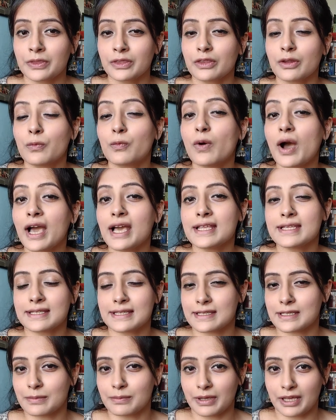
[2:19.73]
Now, why is
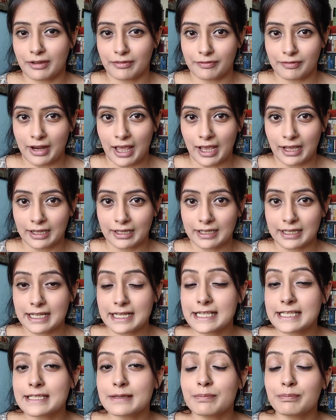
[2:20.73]
this a big flag?
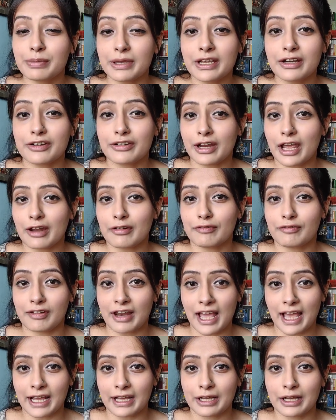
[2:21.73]
It's a big red
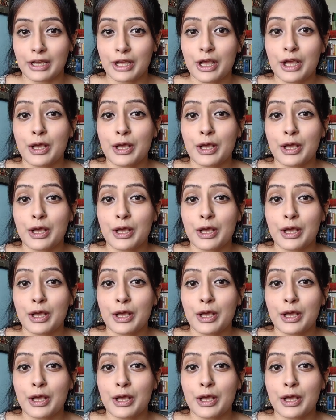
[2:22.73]
flag